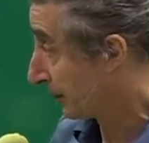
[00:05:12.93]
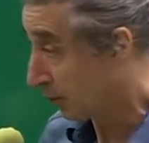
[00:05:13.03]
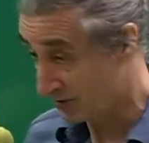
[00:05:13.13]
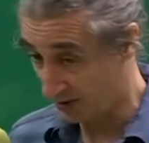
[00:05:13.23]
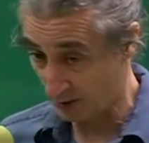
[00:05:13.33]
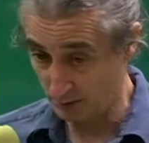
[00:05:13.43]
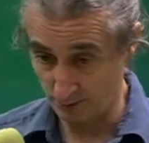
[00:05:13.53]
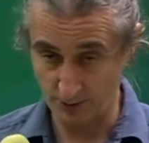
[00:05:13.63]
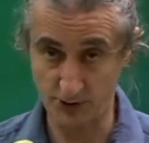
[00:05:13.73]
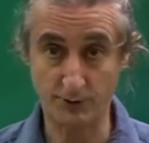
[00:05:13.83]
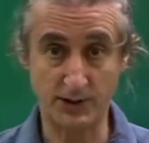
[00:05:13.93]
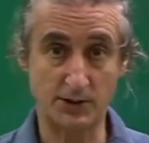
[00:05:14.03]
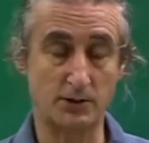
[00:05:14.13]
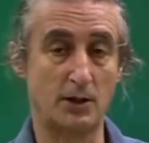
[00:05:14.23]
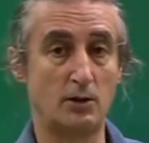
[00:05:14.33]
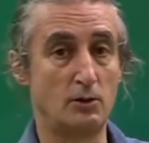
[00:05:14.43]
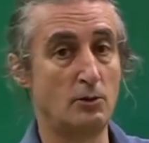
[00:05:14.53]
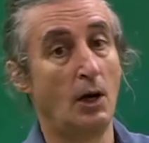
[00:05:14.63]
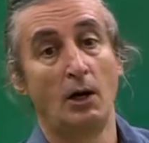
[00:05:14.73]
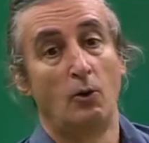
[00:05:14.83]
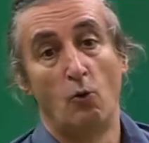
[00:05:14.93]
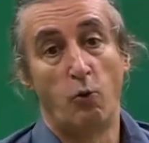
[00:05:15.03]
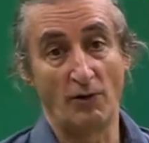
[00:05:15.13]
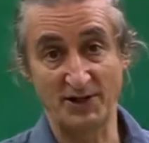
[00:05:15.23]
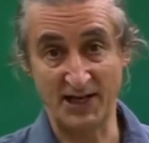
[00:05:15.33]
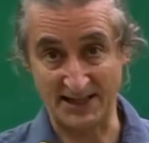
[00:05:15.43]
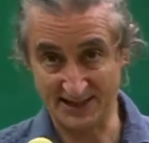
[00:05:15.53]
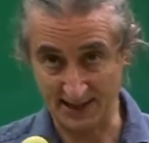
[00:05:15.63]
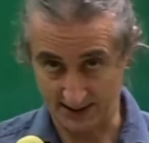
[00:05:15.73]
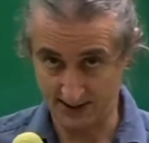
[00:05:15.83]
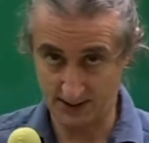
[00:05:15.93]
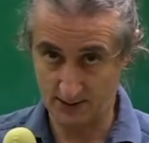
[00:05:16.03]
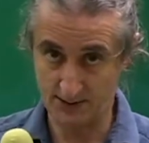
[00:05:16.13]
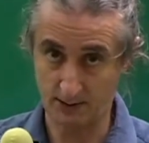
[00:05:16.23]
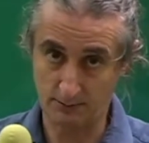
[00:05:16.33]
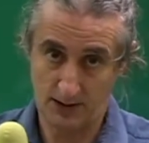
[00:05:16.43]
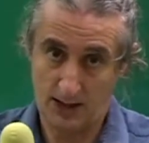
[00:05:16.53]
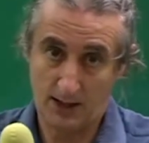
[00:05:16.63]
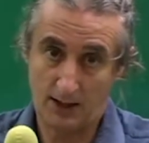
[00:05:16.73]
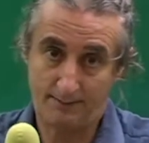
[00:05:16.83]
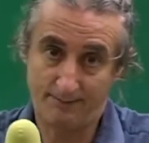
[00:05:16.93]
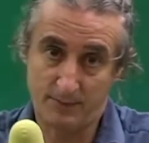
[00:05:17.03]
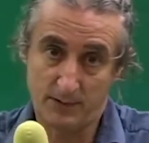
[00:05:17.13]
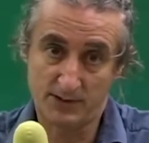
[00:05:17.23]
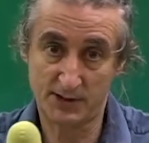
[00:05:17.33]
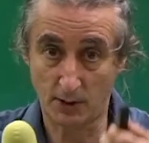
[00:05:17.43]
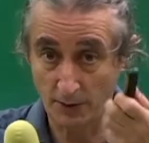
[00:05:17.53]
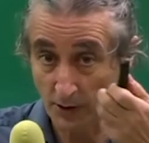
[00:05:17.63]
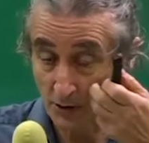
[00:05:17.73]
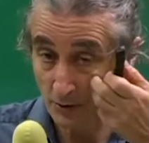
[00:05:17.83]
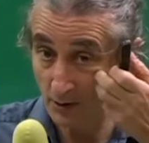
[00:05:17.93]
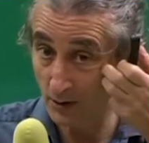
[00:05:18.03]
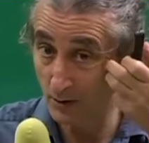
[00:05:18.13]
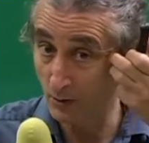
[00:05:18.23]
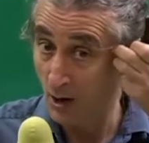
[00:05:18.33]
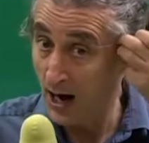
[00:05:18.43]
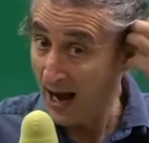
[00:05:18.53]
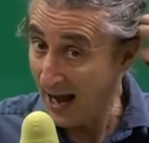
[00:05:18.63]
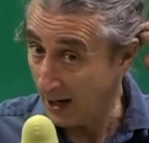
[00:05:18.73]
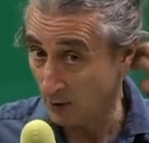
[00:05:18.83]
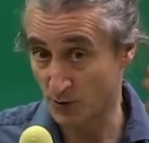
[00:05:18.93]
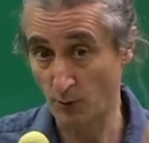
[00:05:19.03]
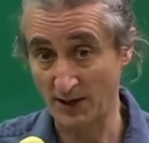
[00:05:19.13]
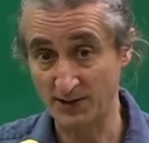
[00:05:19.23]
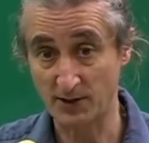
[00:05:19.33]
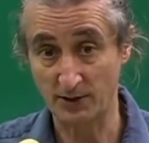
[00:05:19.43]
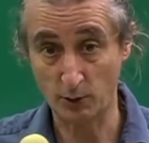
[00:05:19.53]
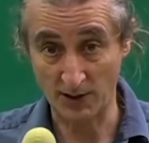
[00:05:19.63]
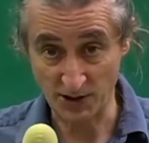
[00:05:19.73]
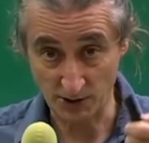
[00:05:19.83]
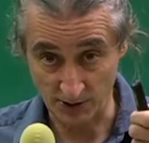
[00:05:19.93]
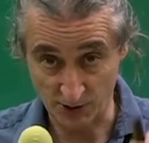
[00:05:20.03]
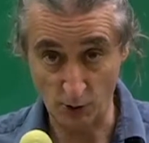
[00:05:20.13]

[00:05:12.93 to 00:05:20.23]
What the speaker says: Also, you need to know what the test is, so that you know how to answer the questions.